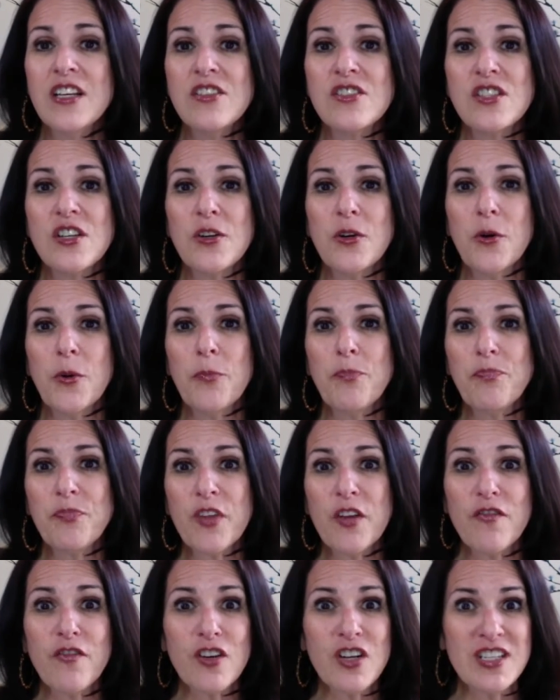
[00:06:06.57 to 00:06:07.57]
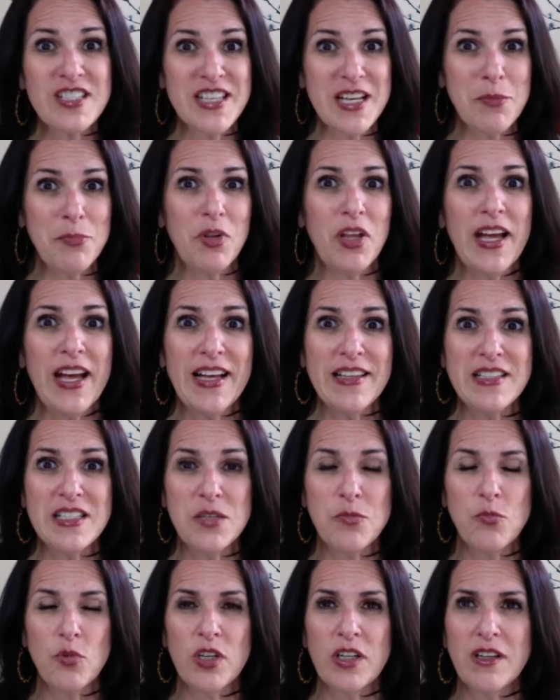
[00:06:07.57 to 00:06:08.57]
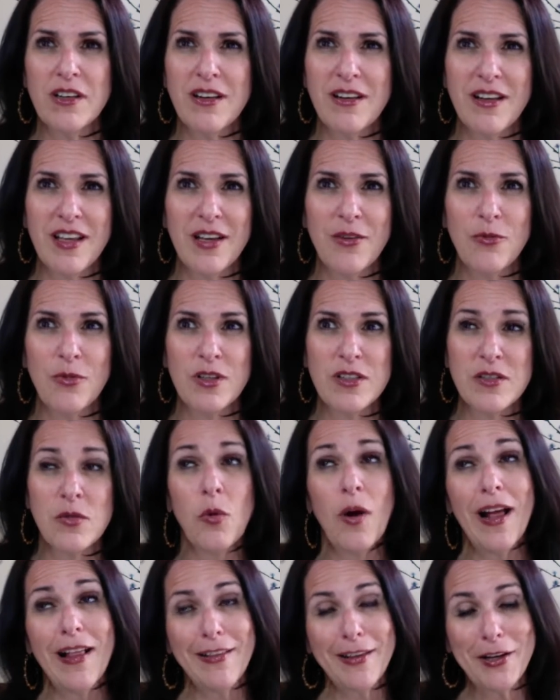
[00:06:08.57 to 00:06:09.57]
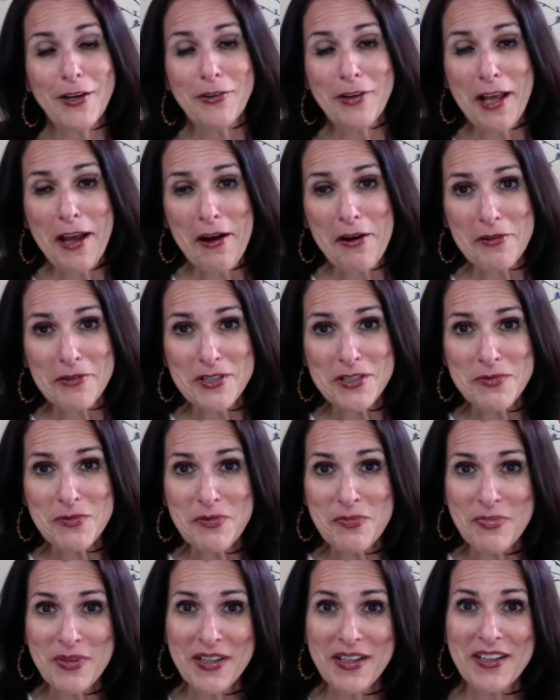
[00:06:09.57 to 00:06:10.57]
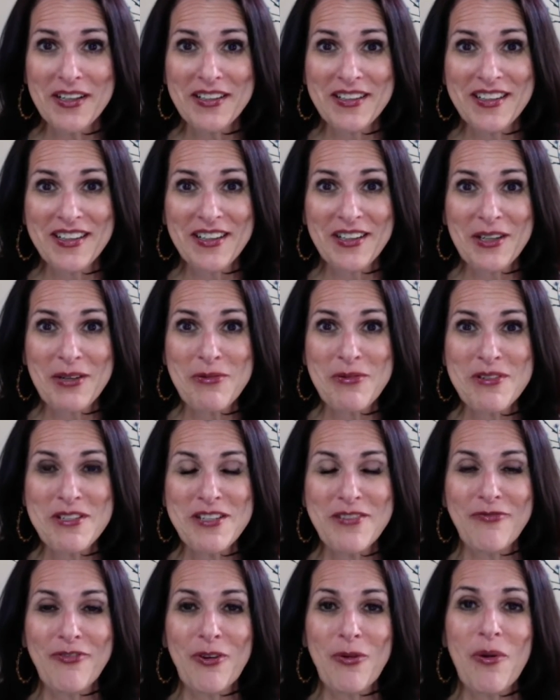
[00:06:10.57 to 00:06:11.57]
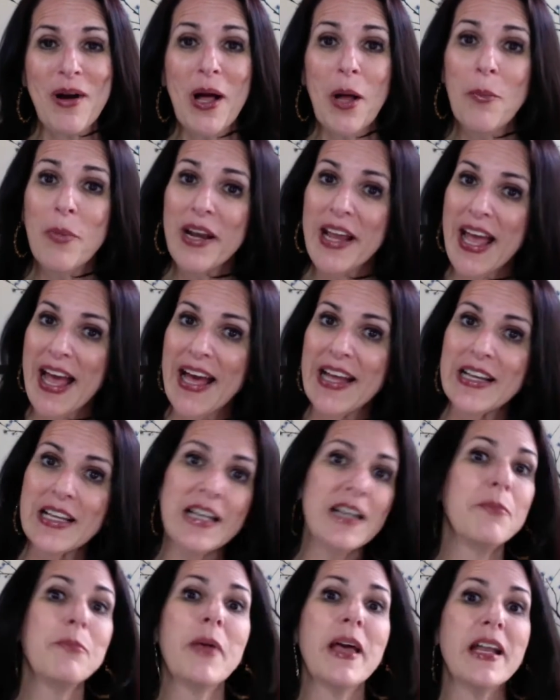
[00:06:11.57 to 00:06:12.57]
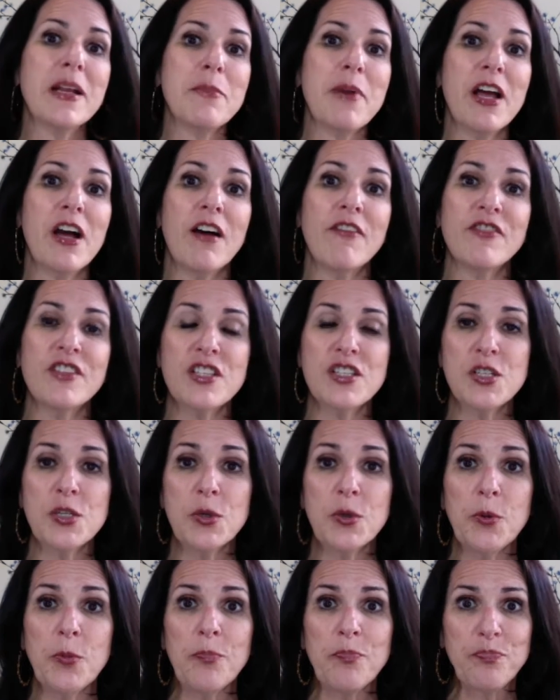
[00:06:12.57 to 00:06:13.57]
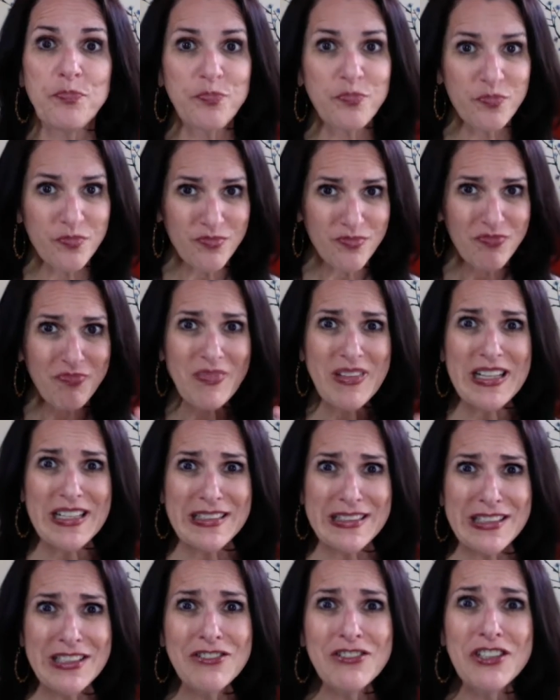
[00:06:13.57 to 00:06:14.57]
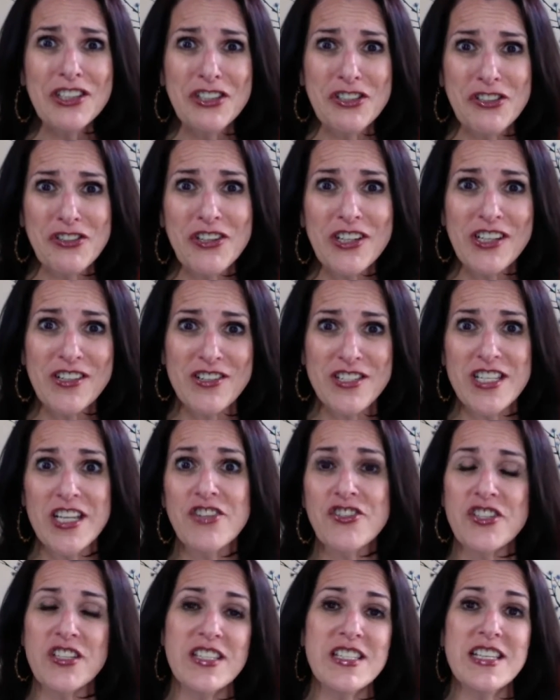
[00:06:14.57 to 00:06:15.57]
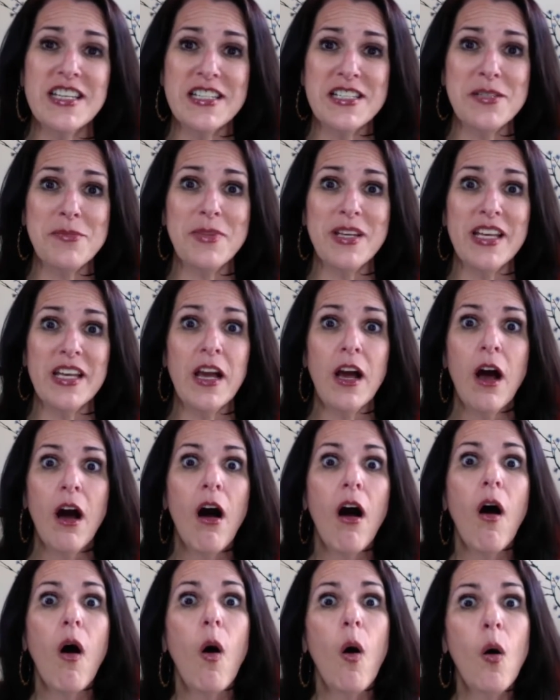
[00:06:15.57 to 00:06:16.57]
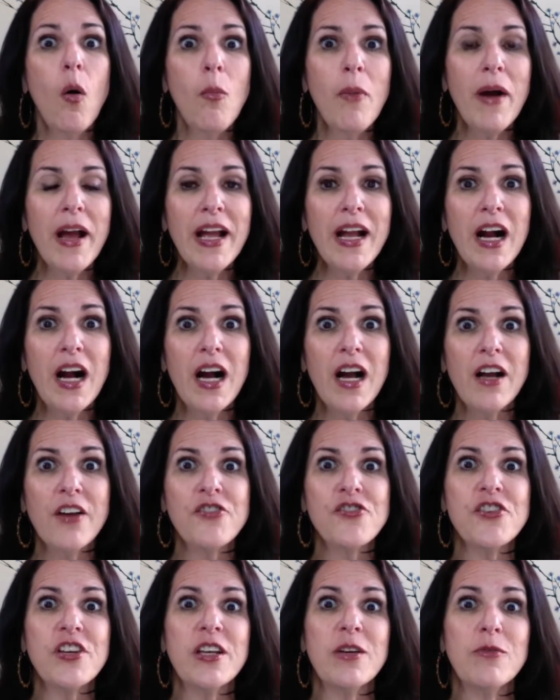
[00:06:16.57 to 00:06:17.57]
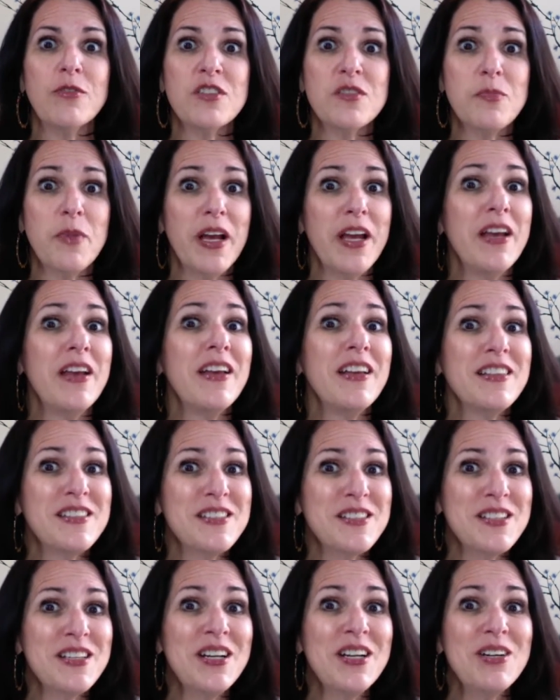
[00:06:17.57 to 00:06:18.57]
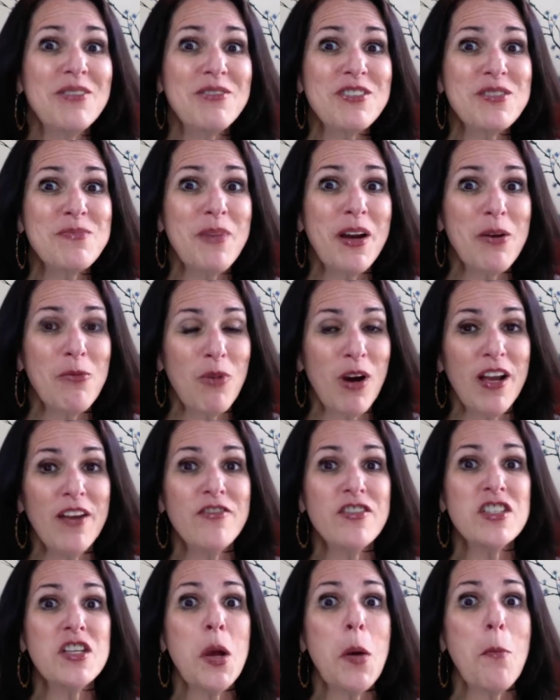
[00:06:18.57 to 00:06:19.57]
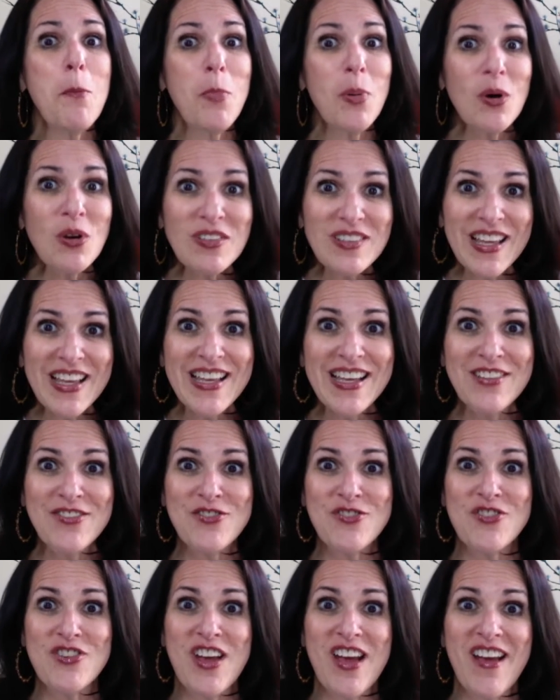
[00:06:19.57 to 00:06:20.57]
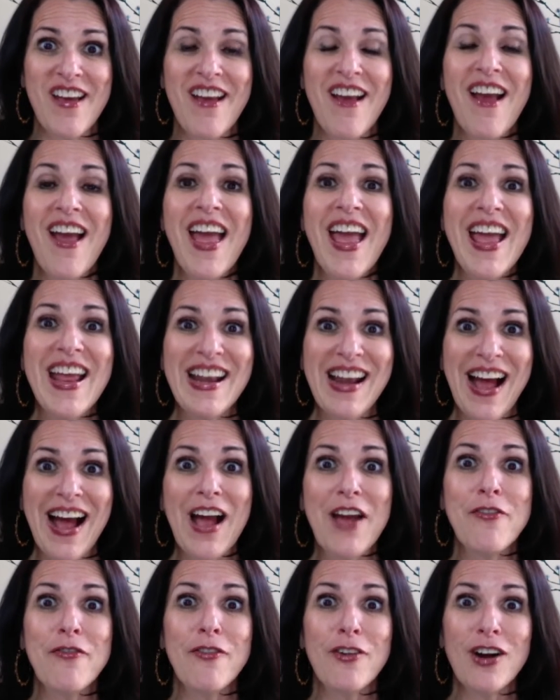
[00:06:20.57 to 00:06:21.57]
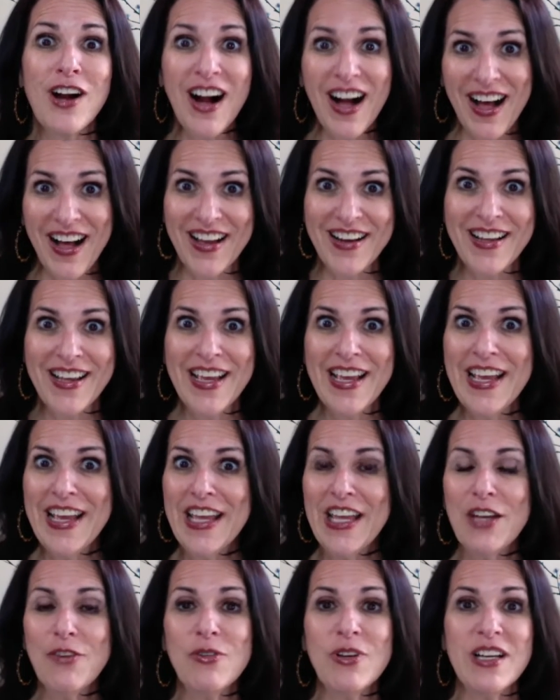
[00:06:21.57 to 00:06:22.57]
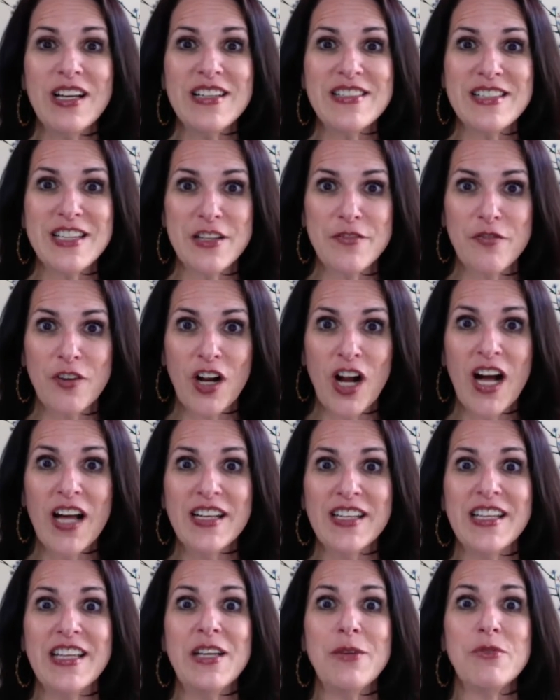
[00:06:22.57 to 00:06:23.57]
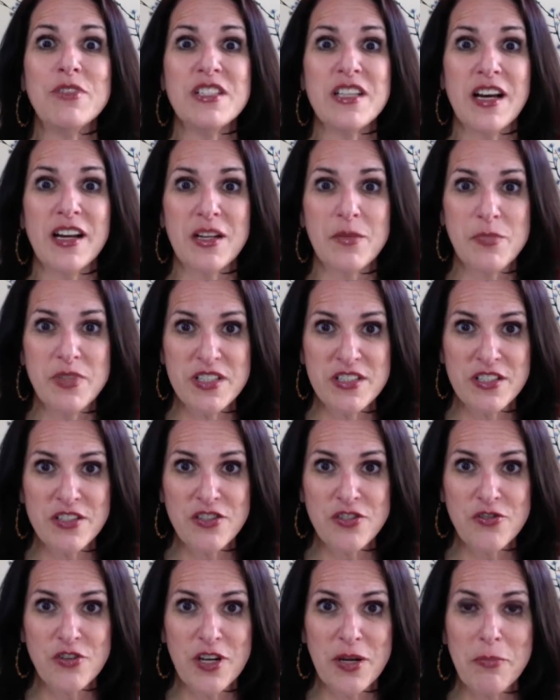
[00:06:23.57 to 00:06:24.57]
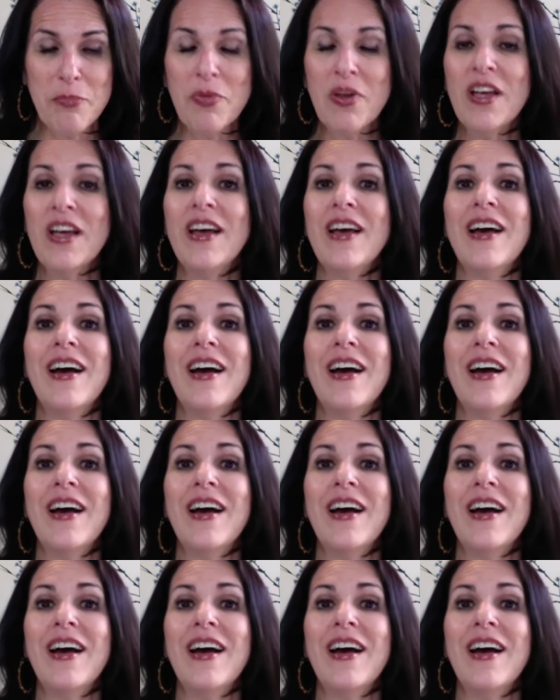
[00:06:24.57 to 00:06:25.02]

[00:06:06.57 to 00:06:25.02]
So, for example, I had someone, it was a while ago now because we've been on uh, quarantine for a while, but I had a man in my office who literally during our session said to me, "Oh my gosh, it was my it was my wife's birthday yesterday and I forgot." He realized he'd forgotten. He was on a business trip.